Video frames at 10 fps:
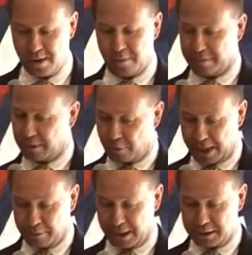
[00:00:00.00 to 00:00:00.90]
We have a
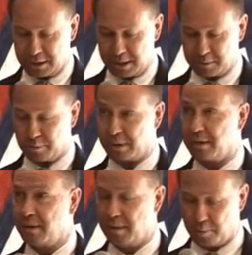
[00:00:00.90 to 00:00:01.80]
great relationships with
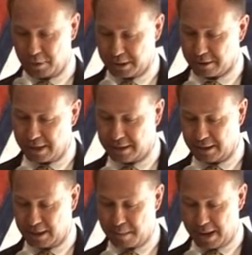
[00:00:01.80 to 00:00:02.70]
Port
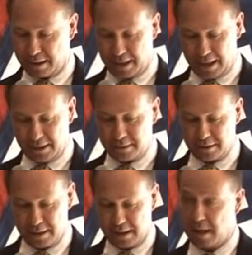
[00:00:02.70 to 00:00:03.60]
Huron and Mackinac Island,
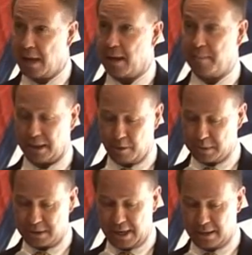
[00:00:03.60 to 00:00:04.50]
and make no
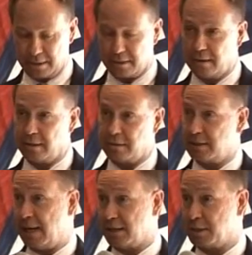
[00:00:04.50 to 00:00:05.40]
mistake that this
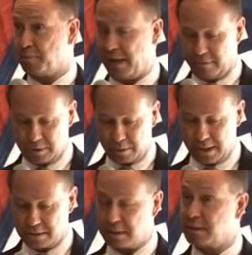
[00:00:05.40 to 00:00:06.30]
is not just Bayview's
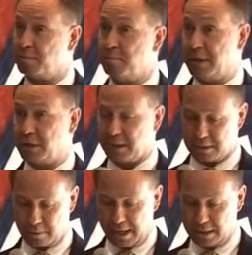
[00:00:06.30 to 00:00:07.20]
race, this is
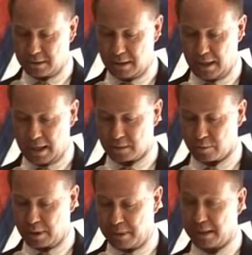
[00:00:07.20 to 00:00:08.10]
Michigan's race, and is
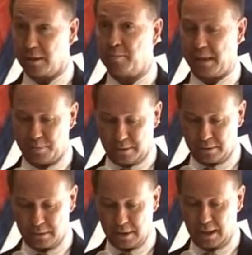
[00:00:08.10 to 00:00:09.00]
run by the good
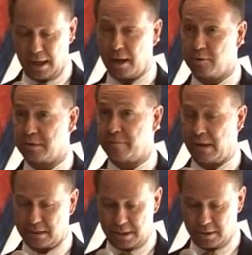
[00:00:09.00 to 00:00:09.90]
people and hundreds of
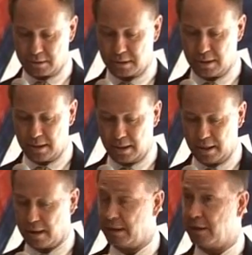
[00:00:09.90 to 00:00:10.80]
volunteers
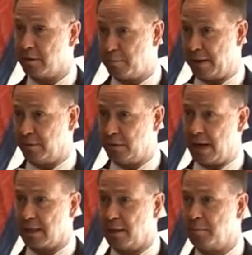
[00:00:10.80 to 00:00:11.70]
here at Bayview
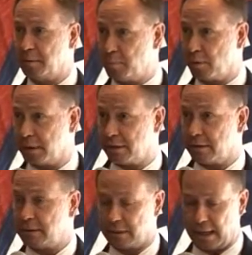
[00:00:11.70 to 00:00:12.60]
Yacht Club in Port
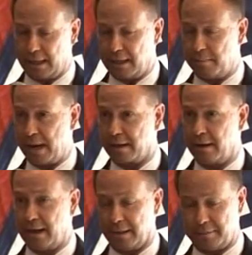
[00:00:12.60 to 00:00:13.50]
Huron and on
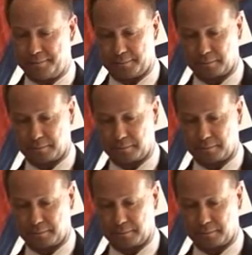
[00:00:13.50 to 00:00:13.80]
Mackinac Island.